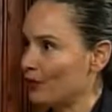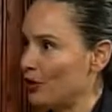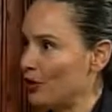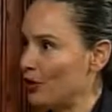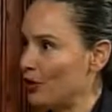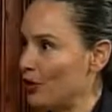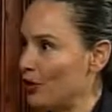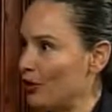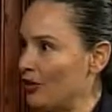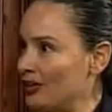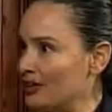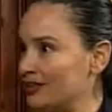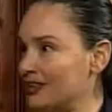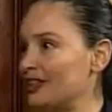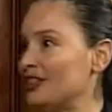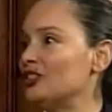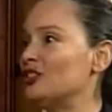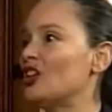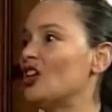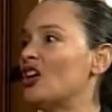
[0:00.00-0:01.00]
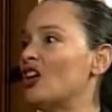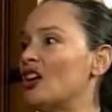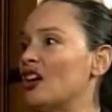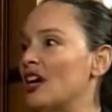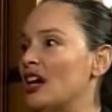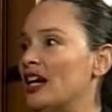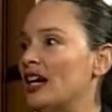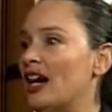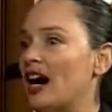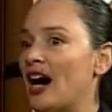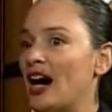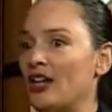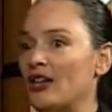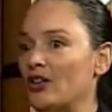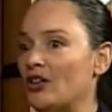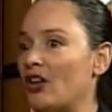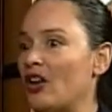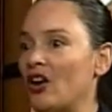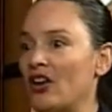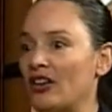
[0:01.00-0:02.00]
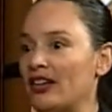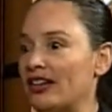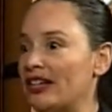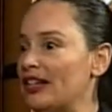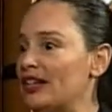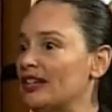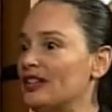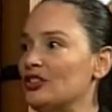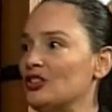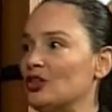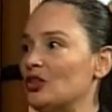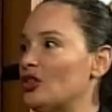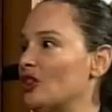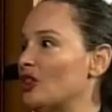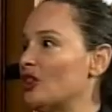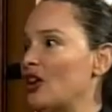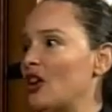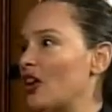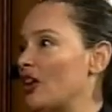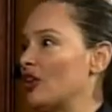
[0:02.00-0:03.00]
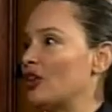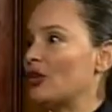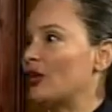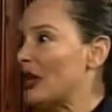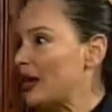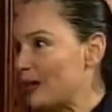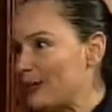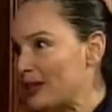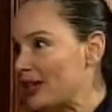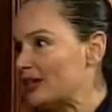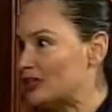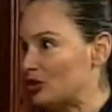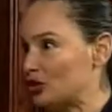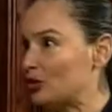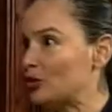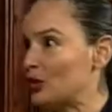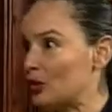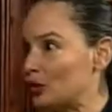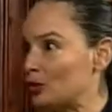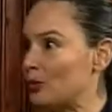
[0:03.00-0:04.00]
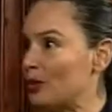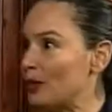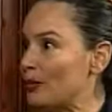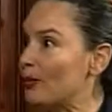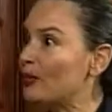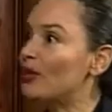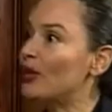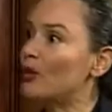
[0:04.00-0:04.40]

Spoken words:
You know, because these are either our kids or our grandparents. There's people that